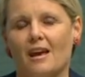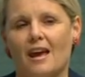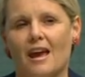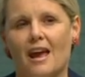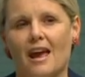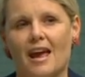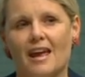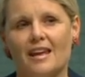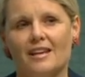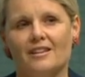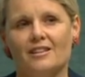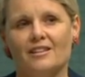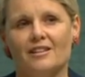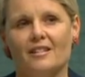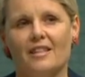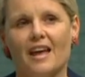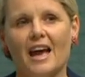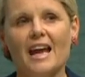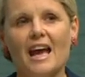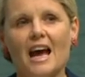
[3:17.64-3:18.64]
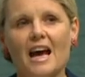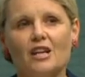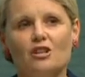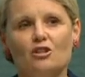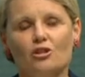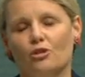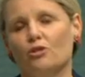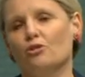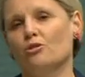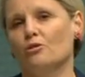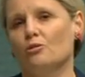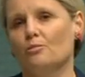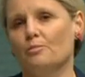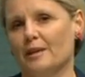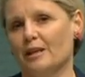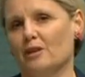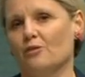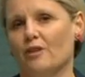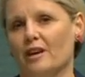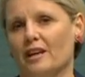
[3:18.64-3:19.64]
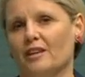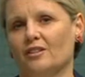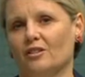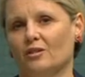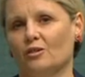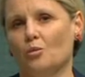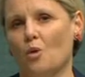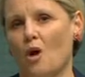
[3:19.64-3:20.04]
And they are two big reasons